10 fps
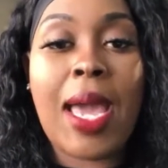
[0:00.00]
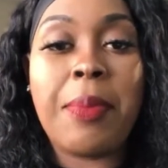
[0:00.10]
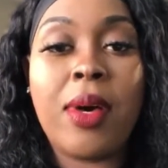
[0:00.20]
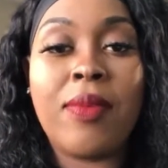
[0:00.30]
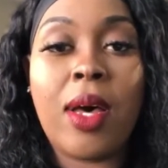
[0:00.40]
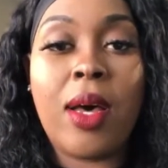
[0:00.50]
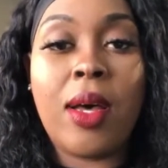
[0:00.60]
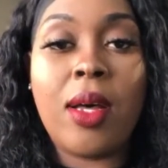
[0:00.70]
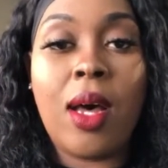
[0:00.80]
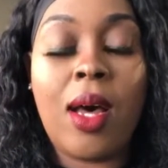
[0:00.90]

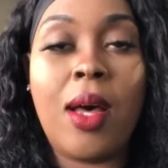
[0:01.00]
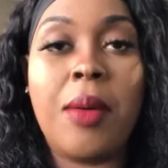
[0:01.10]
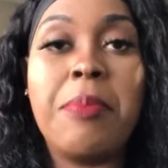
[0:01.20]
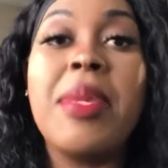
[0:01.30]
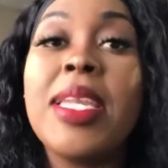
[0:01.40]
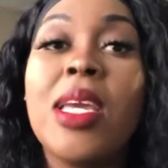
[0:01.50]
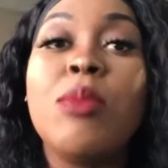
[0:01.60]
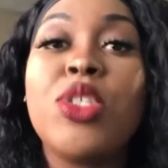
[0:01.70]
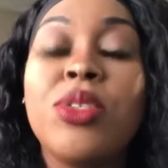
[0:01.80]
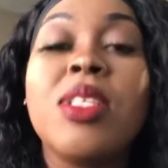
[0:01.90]
a medium
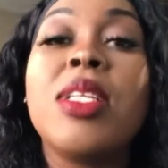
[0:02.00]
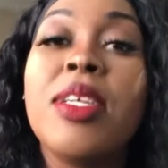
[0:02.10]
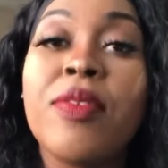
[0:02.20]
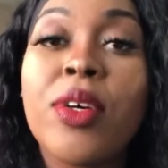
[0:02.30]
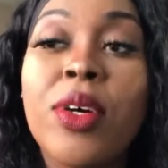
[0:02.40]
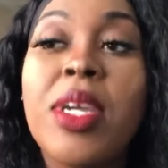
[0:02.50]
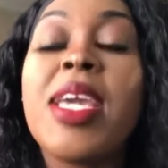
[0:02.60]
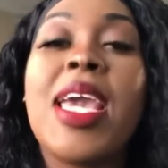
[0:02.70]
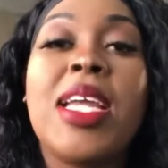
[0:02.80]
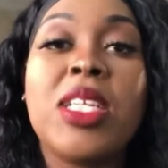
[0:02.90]
to deliver
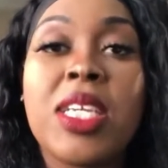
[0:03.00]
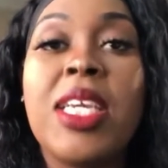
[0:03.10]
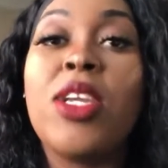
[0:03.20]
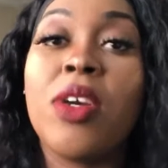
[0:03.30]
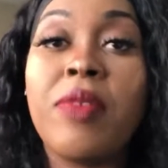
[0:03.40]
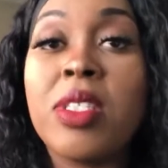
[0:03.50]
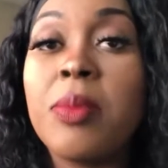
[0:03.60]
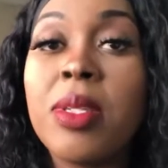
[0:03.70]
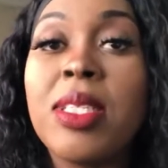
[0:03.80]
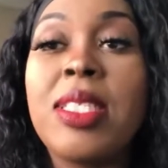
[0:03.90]
and get your
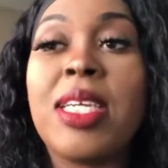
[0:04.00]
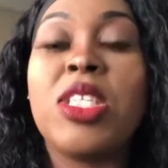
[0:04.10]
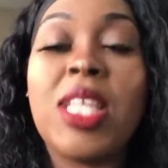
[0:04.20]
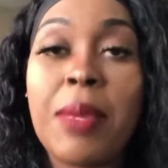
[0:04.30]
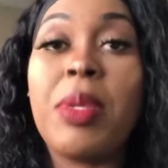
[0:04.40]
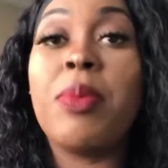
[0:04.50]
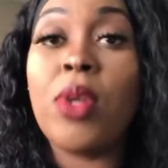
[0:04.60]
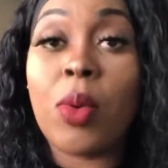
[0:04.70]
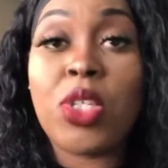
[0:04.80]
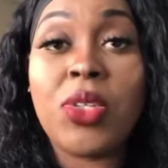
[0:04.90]
visibility and let people
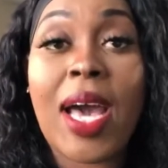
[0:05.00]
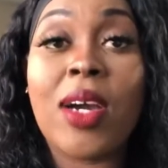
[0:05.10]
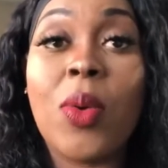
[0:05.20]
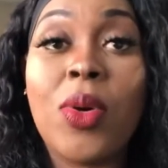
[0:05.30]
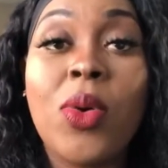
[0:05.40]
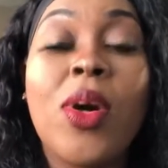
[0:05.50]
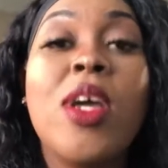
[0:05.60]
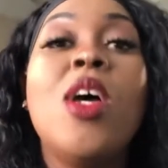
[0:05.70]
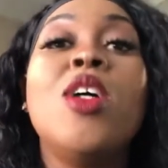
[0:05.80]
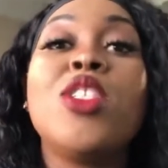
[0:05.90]
know what you got going on.
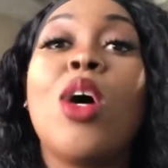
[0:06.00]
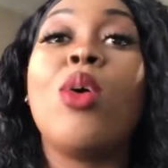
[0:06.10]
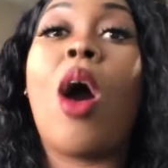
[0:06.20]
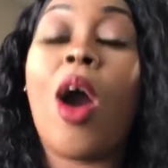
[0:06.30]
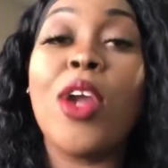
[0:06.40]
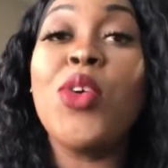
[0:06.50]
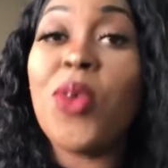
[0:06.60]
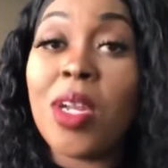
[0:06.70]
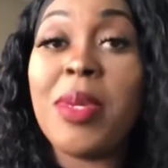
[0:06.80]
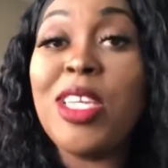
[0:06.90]
So are you
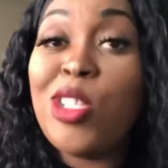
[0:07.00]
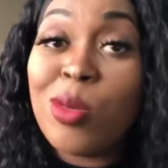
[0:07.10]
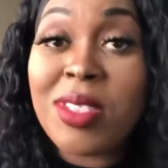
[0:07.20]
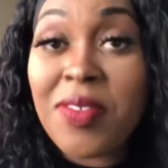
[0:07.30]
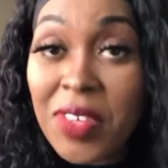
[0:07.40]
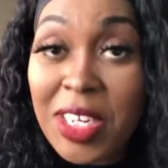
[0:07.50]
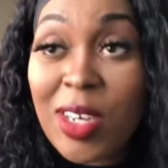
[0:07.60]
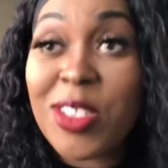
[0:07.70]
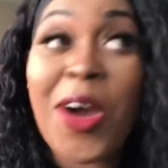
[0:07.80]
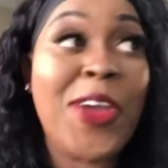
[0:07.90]
going to be using
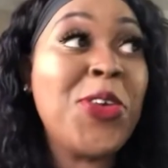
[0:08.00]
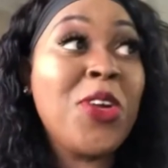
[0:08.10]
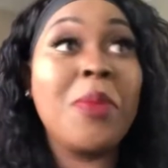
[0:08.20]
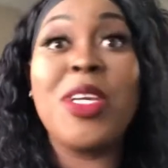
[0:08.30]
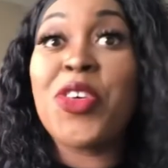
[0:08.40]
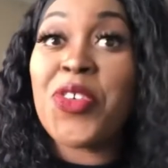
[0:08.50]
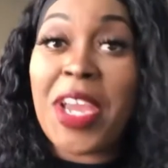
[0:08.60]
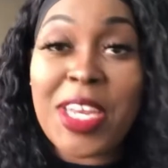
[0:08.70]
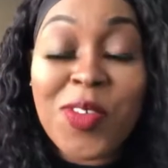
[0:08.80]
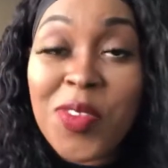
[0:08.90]
videos? Are you going to be
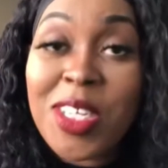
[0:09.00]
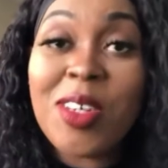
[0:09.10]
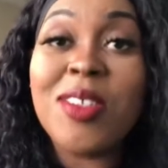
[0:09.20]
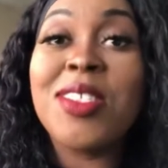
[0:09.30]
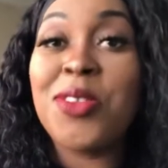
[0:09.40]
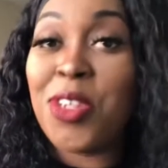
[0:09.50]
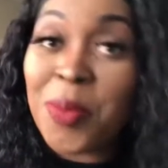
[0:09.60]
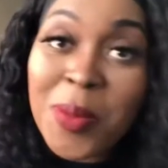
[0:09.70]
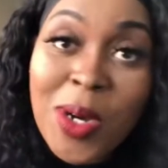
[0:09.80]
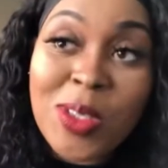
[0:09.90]
creating reels during your
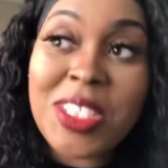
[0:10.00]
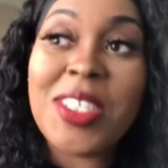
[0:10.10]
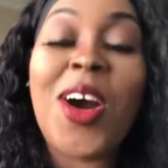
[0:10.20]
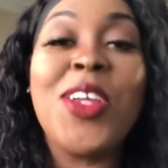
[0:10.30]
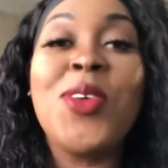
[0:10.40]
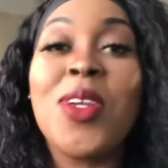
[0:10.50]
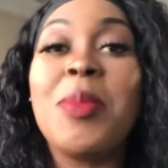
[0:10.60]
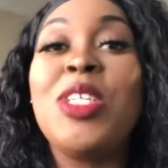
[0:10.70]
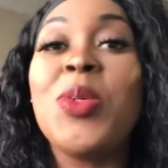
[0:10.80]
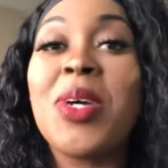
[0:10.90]
promotion? Are you going to
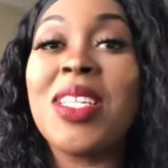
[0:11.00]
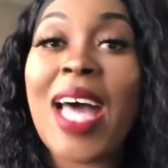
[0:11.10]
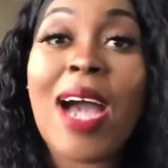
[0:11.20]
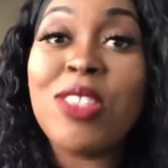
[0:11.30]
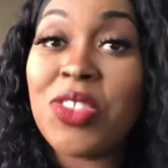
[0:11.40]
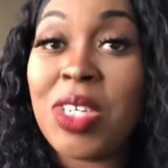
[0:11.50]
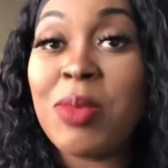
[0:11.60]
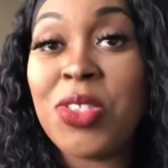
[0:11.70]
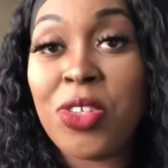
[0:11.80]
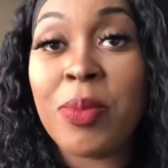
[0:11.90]
be doing live streams
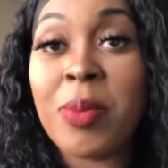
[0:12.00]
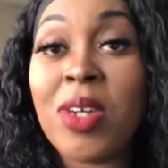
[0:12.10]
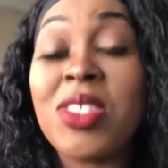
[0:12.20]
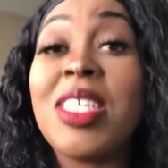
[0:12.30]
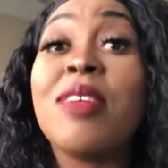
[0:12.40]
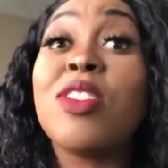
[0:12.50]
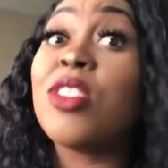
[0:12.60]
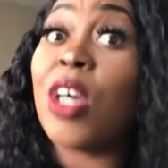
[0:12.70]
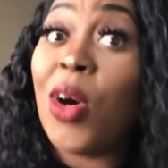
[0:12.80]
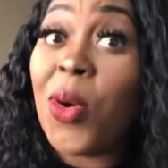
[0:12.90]
during your promotion? If
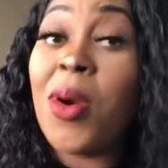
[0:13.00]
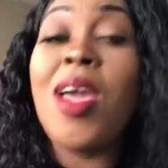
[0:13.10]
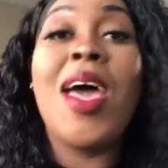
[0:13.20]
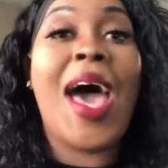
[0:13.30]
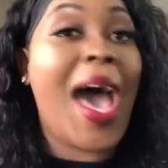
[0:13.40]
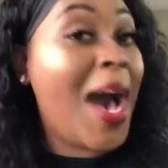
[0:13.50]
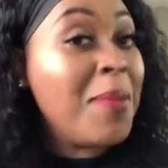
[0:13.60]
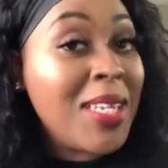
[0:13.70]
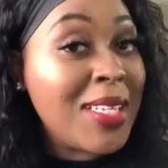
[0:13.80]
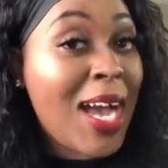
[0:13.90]
so, how many live